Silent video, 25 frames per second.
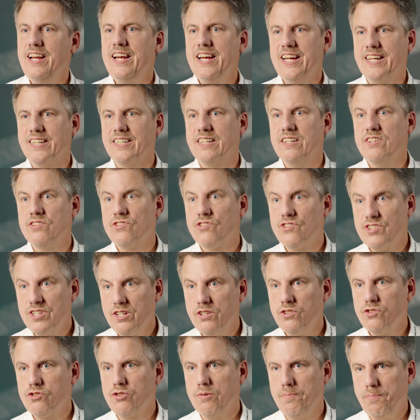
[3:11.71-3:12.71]
and can
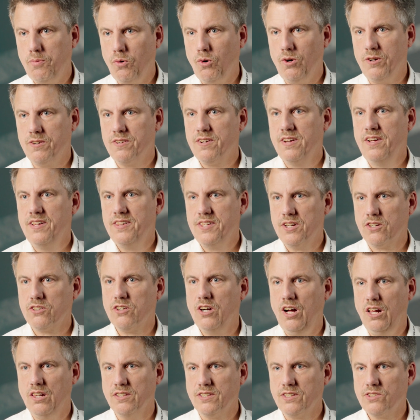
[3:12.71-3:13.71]
still support their
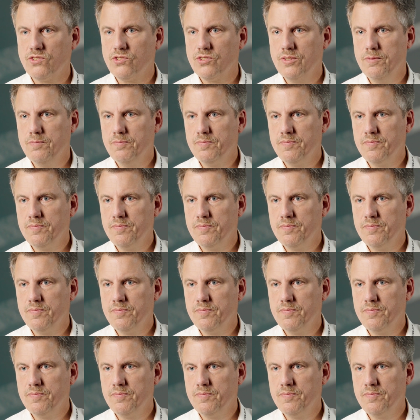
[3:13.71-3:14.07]
colleagues.